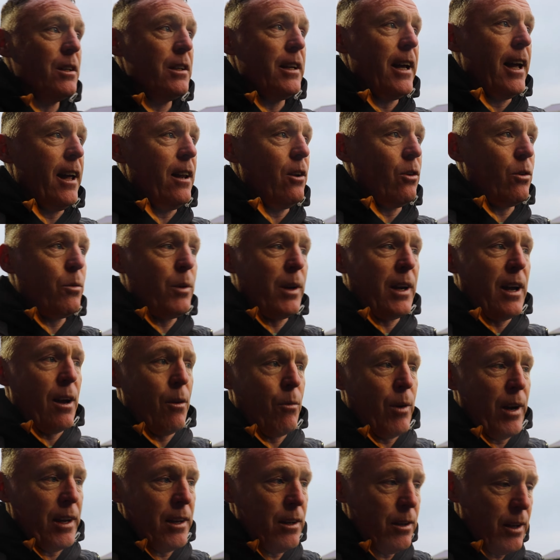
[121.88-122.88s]
Yeah, look, we can't
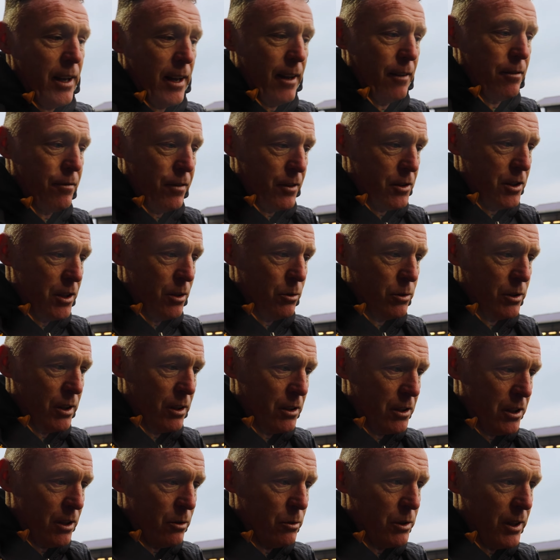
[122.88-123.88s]
wait for Tuesday.
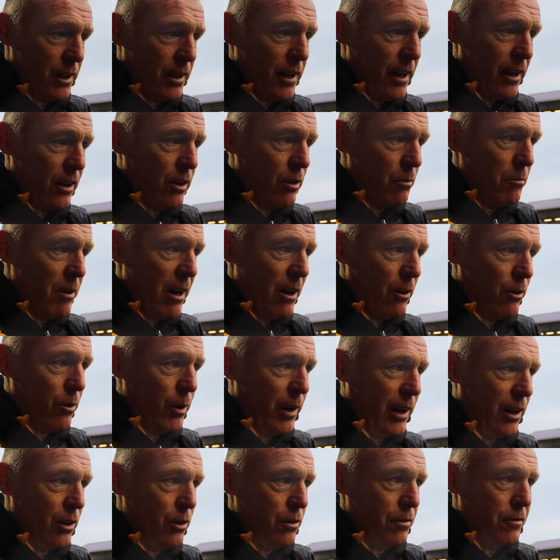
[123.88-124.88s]
Tuesday can't come around
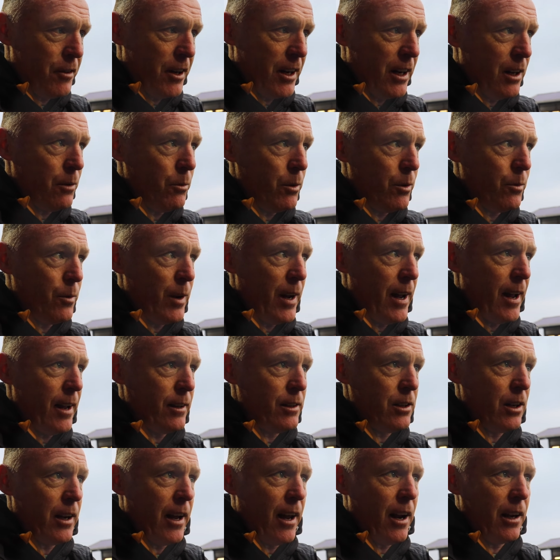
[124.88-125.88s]
quick enough, really,
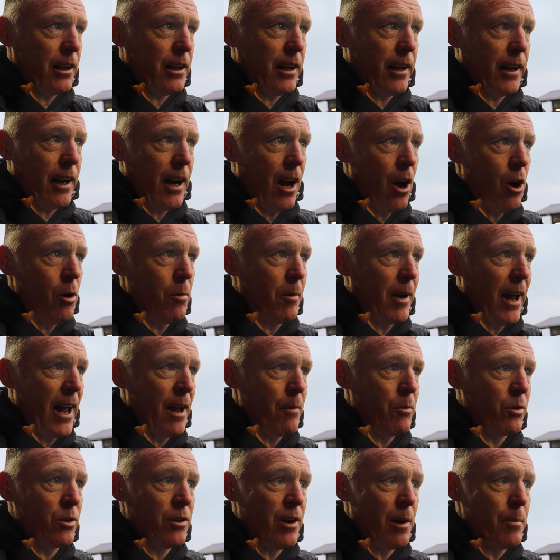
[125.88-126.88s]
to get a home
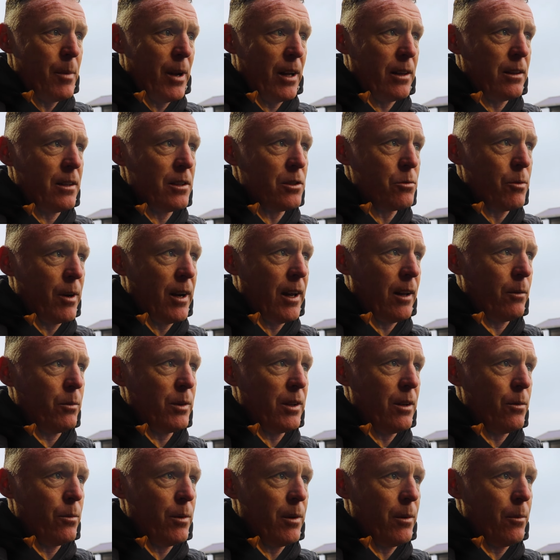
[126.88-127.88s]
game under our belt as well
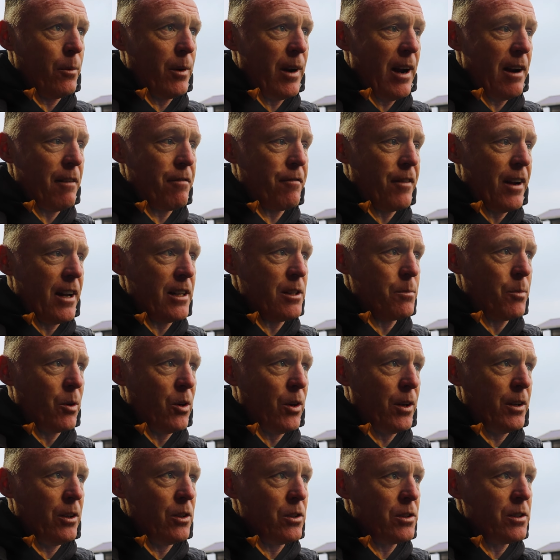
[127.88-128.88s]
with our fans
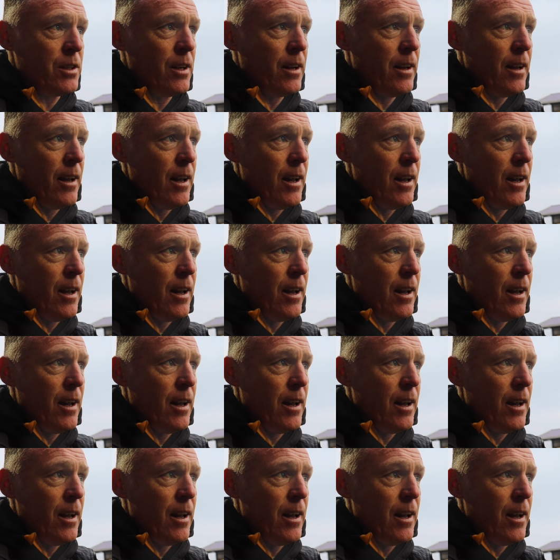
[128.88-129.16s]
behind us.